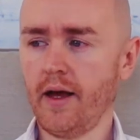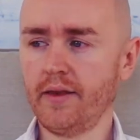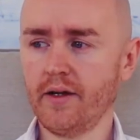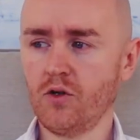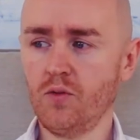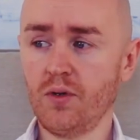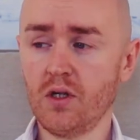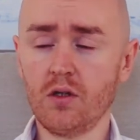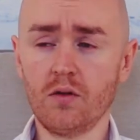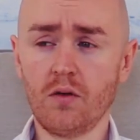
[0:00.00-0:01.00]
And that could
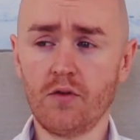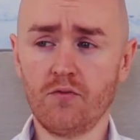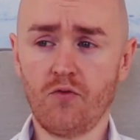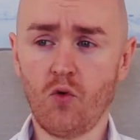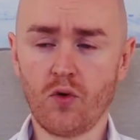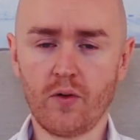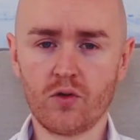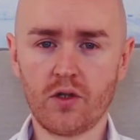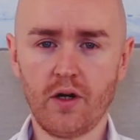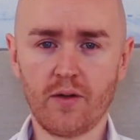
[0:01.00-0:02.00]
be in four
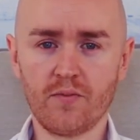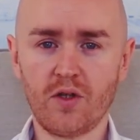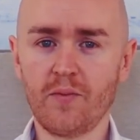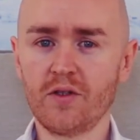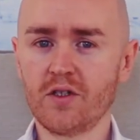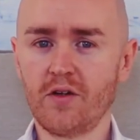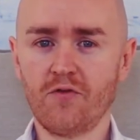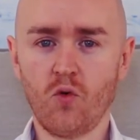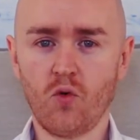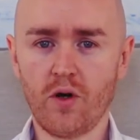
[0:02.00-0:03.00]
hours time. That means I have
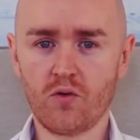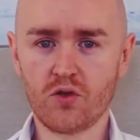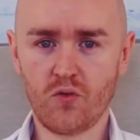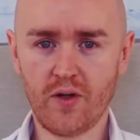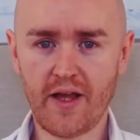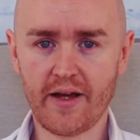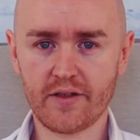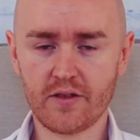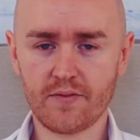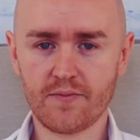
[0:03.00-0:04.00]
four hours to
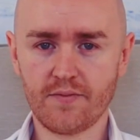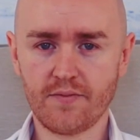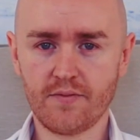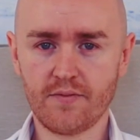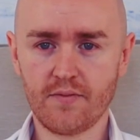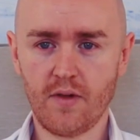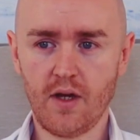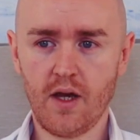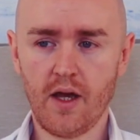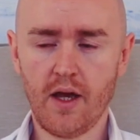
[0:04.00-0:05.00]
relax.
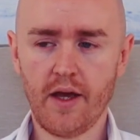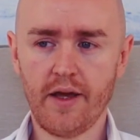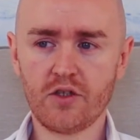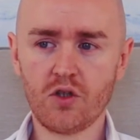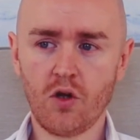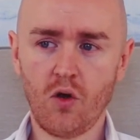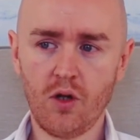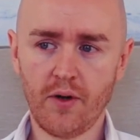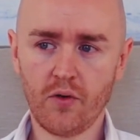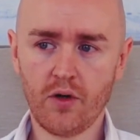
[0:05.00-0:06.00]
It's not all
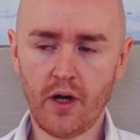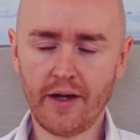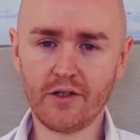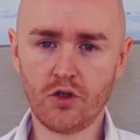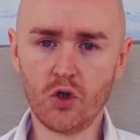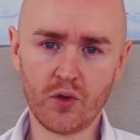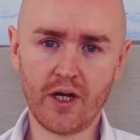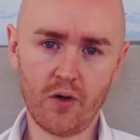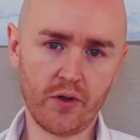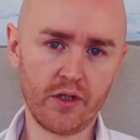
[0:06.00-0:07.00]
about, I need to do it
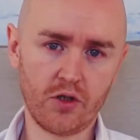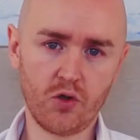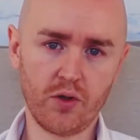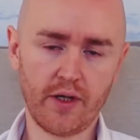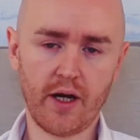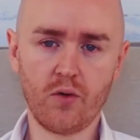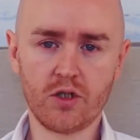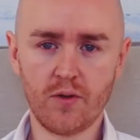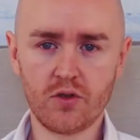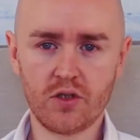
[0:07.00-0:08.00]
now, I need to do it now. It's
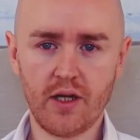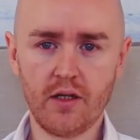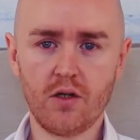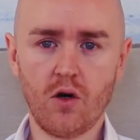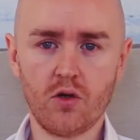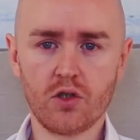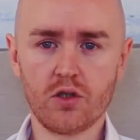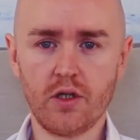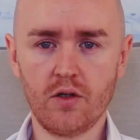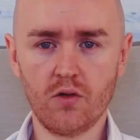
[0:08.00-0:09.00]
about setting
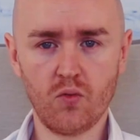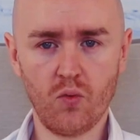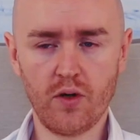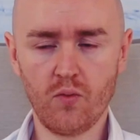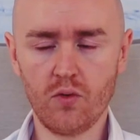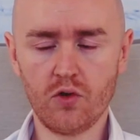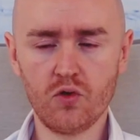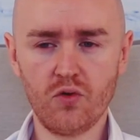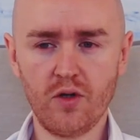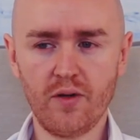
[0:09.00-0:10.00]
consciously, look, when, it
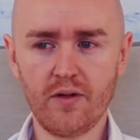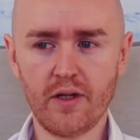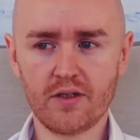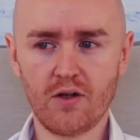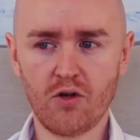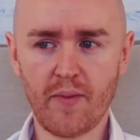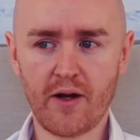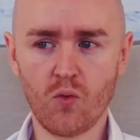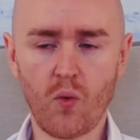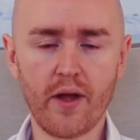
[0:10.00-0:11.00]
doesn't really necessarily
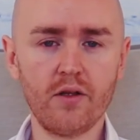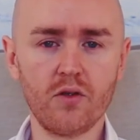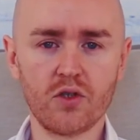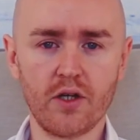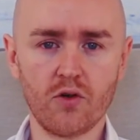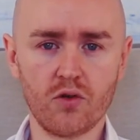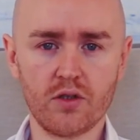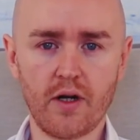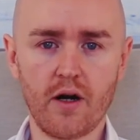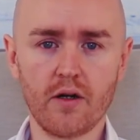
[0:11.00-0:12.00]
matter when you say you're gonna
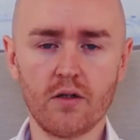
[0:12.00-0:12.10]
start.